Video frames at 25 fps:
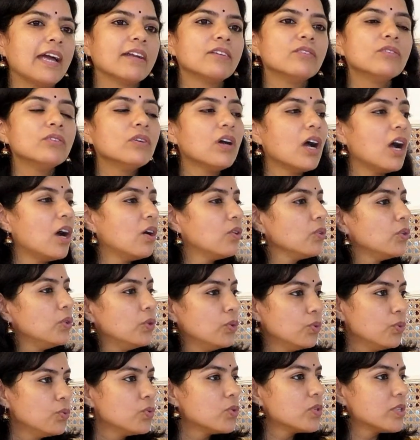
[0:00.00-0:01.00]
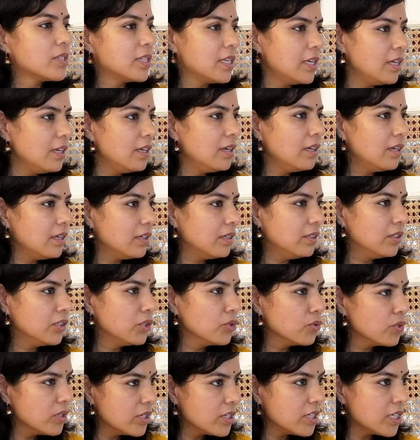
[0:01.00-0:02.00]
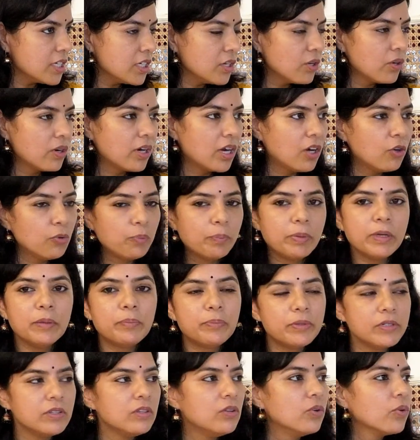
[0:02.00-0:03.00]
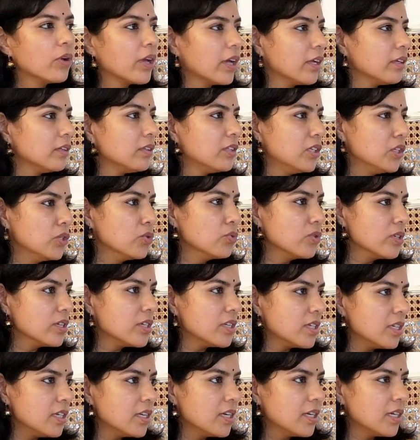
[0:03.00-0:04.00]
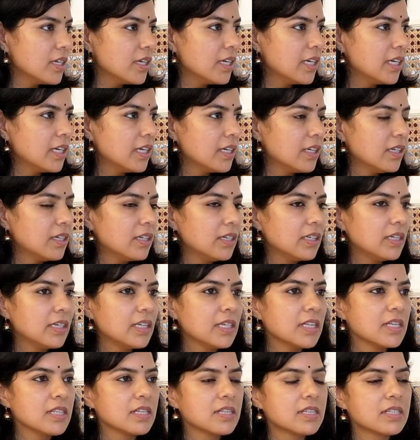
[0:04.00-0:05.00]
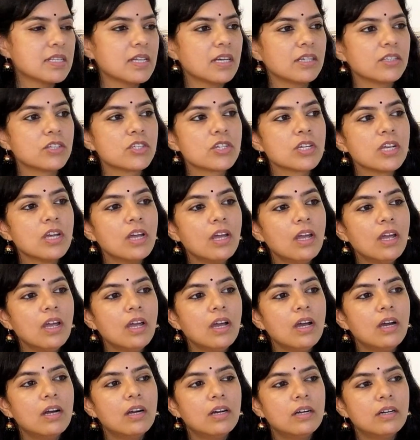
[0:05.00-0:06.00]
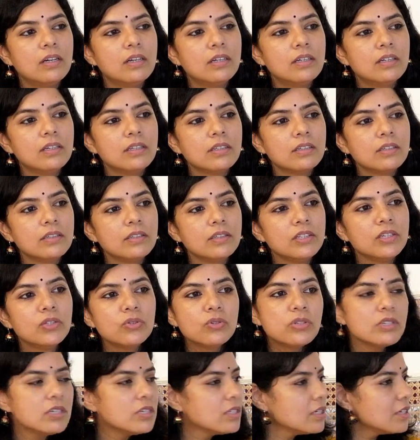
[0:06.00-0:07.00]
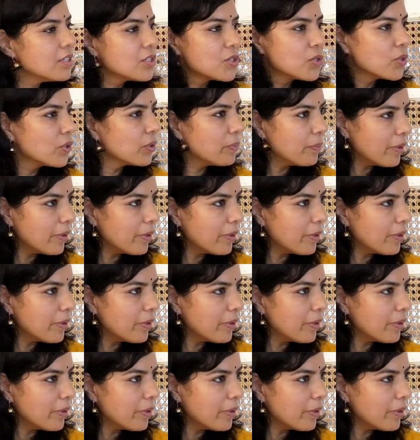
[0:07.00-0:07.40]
don't know how you see nudity or how people look at nudity as such. Nudity is not